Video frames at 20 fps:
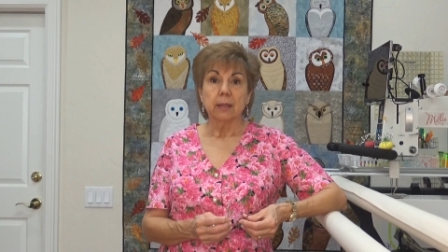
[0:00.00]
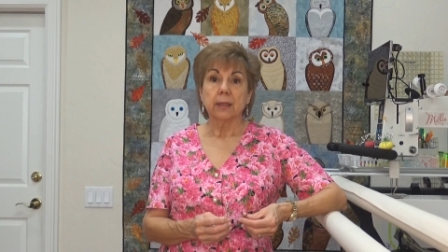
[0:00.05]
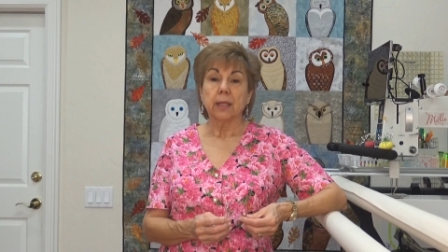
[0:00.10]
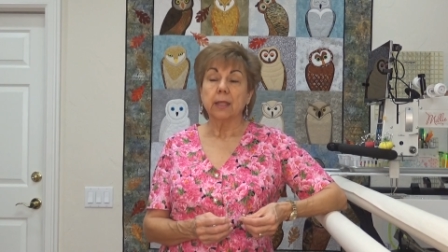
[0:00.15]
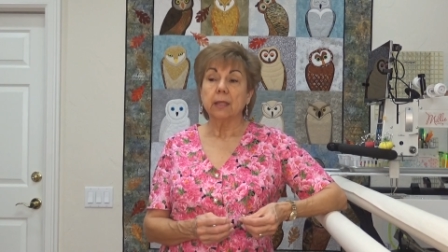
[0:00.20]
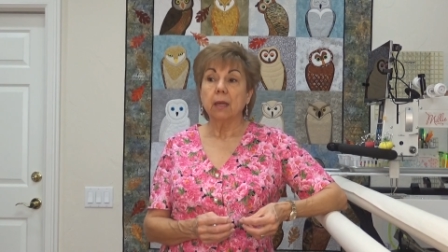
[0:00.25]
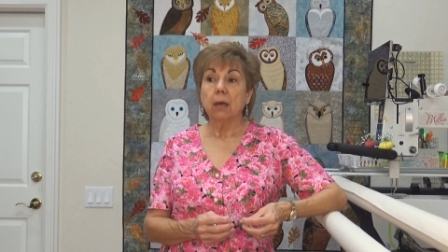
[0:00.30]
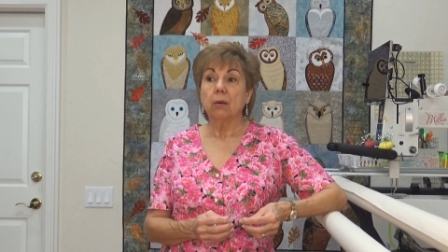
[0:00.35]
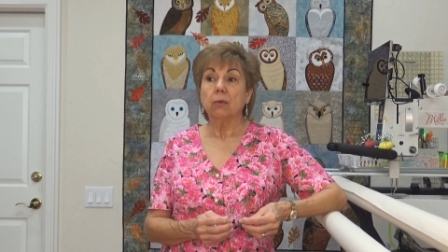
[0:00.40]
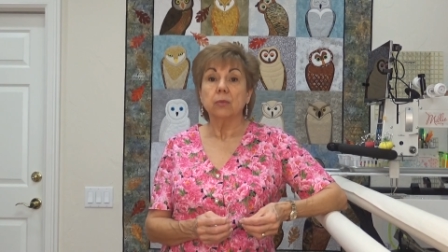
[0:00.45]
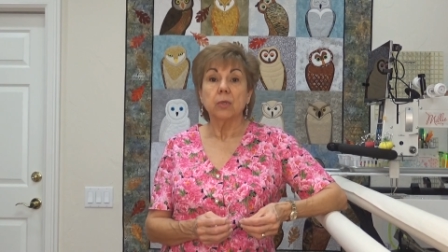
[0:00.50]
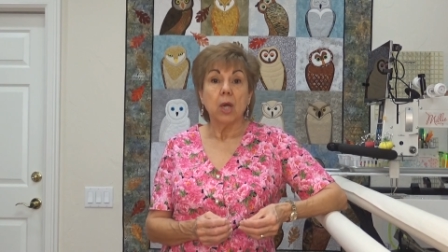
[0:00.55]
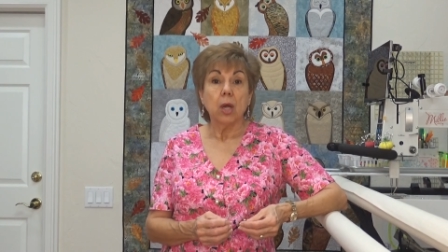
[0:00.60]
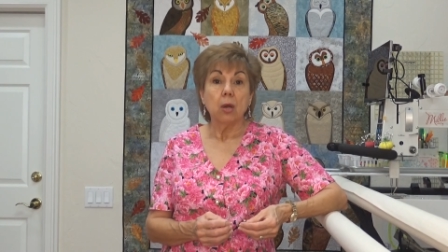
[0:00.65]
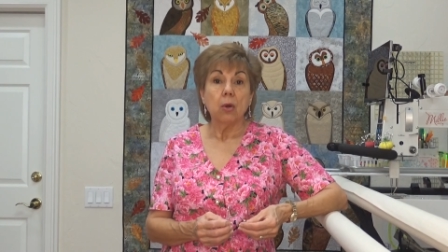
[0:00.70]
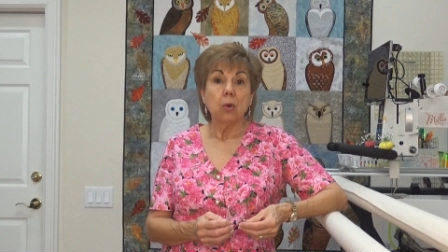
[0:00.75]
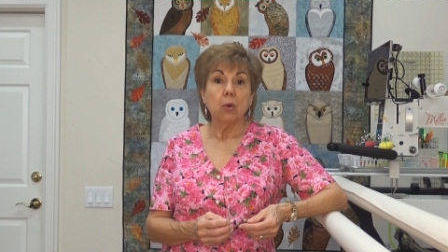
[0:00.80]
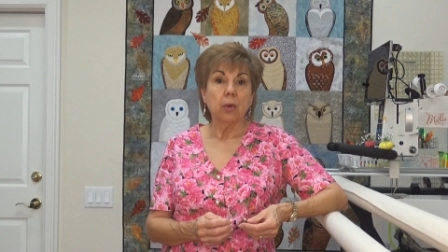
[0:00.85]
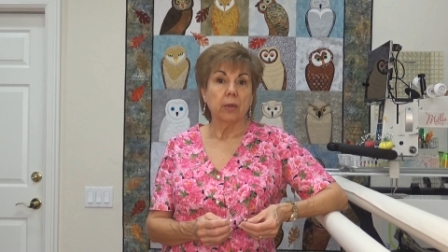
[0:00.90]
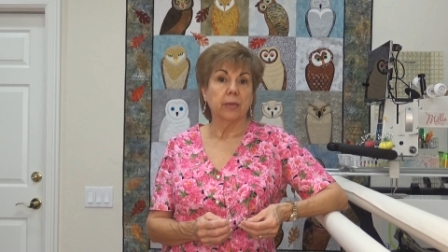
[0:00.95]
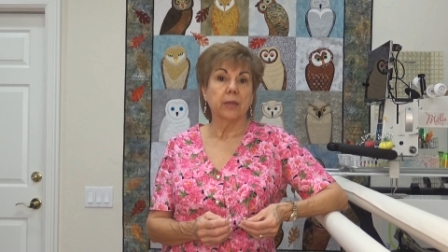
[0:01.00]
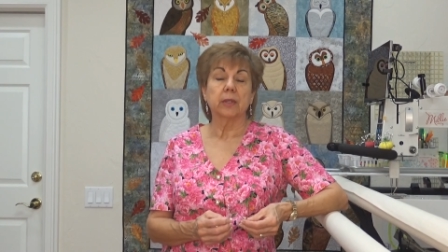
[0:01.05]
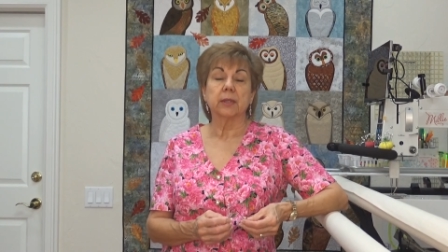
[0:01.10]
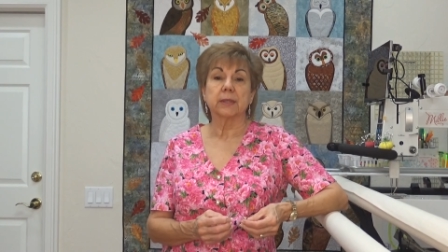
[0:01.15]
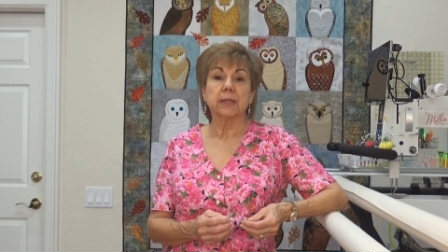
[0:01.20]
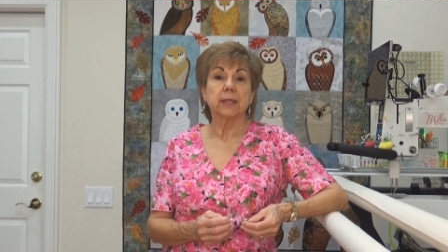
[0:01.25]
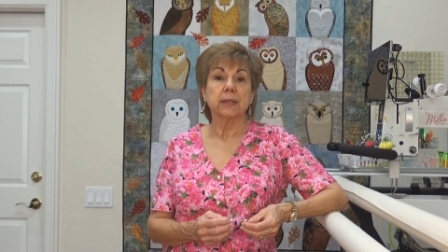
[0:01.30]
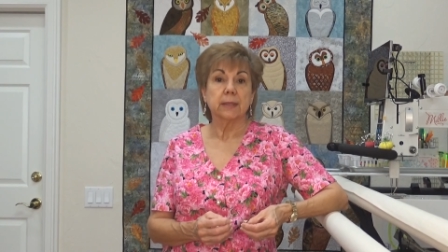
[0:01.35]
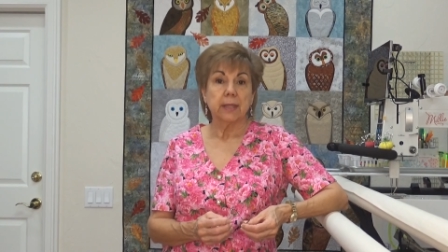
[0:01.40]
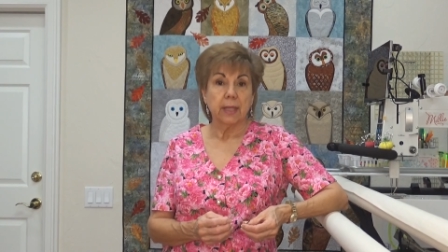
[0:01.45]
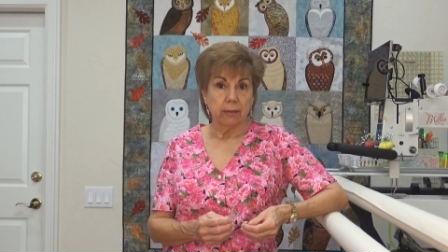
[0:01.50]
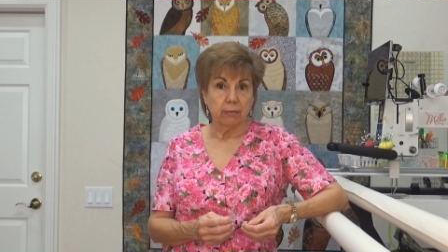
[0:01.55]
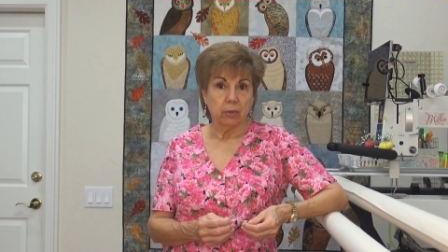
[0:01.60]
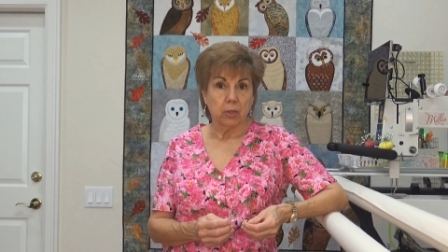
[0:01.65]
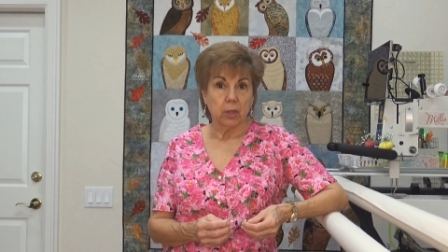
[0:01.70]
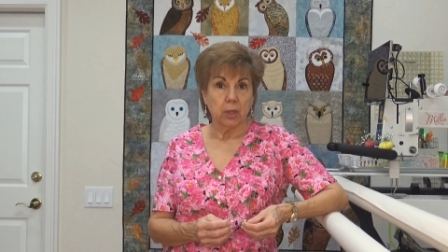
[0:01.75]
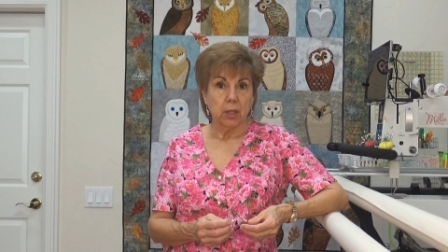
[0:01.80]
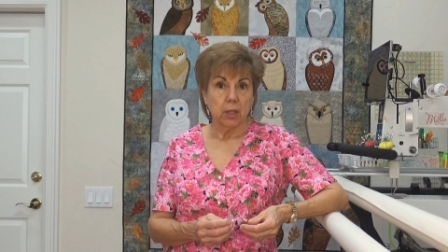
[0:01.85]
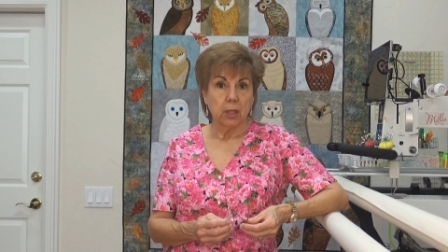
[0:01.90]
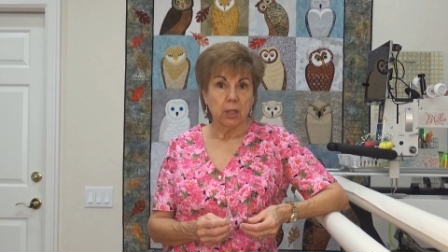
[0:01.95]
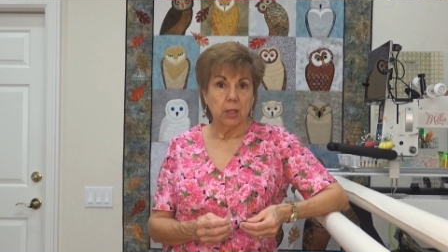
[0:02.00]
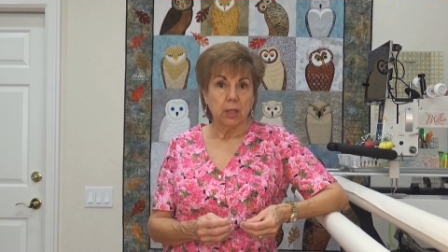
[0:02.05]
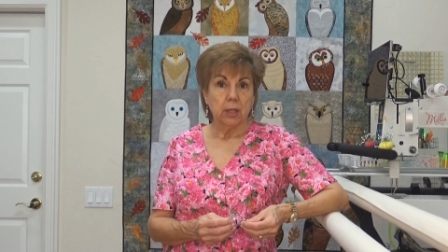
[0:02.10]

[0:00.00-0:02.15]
They don't know there's a devil.